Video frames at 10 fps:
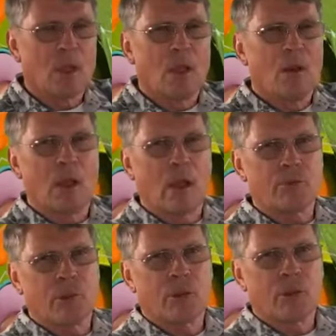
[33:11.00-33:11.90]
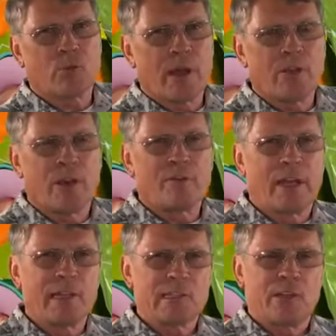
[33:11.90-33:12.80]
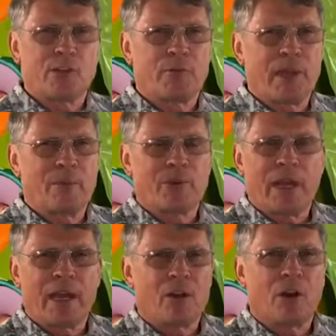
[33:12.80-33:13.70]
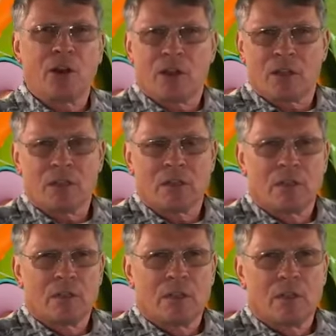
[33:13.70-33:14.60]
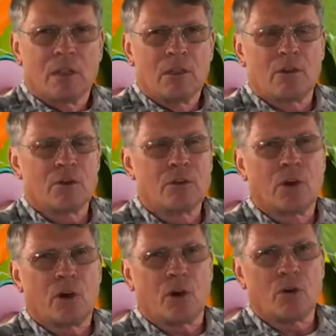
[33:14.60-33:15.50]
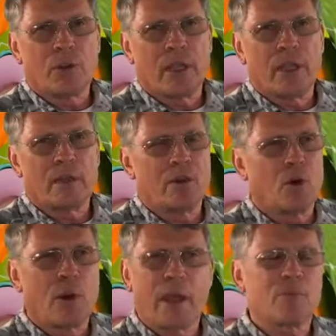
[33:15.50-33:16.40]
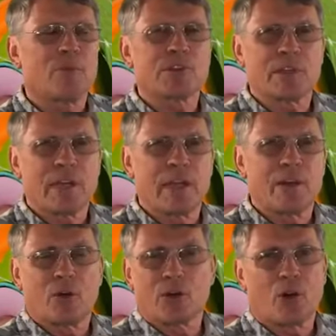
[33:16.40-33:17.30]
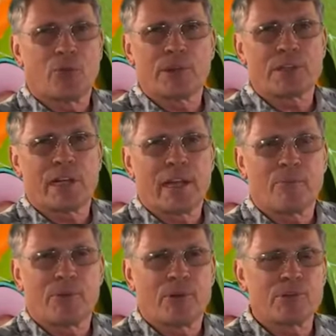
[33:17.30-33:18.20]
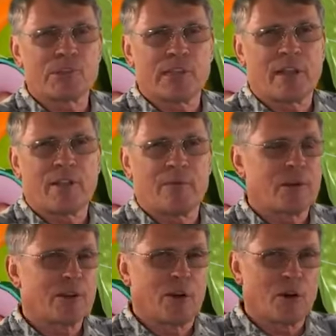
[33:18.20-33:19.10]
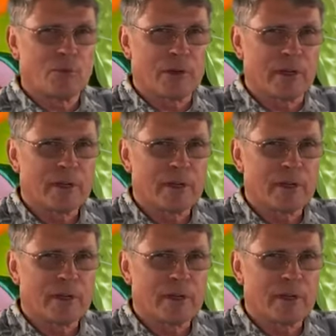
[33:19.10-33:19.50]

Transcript: I'm curious why you have lines on your paper at all. You don't know, no animal today, no cobra today produces anything but a cobra.